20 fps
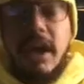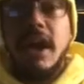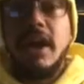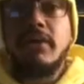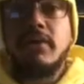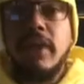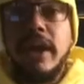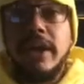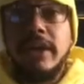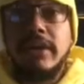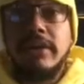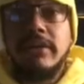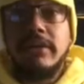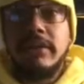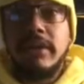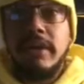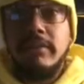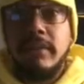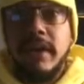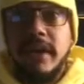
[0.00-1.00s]
on record.
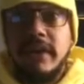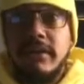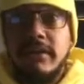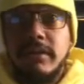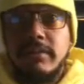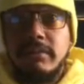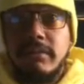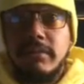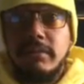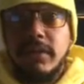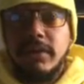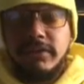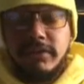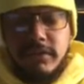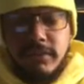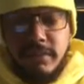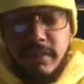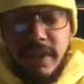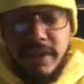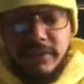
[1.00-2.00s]
And many of them,
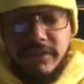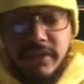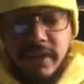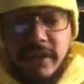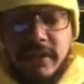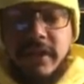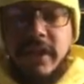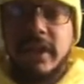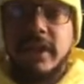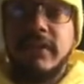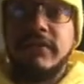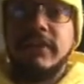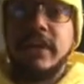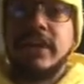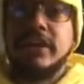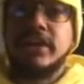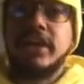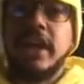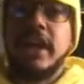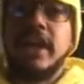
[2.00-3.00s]
most of them have said that if
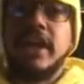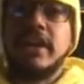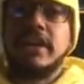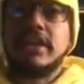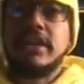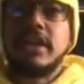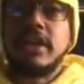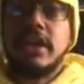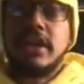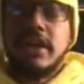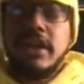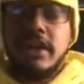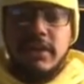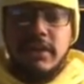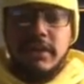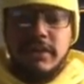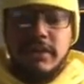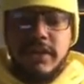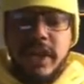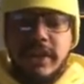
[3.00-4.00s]
they change
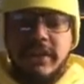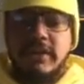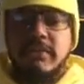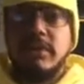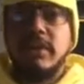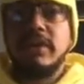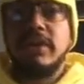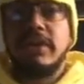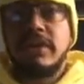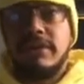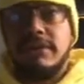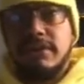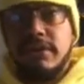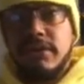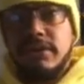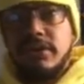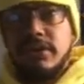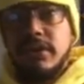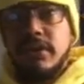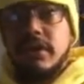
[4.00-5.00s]
their testimony in the
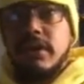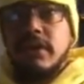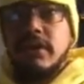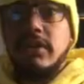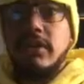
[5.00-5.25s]
future.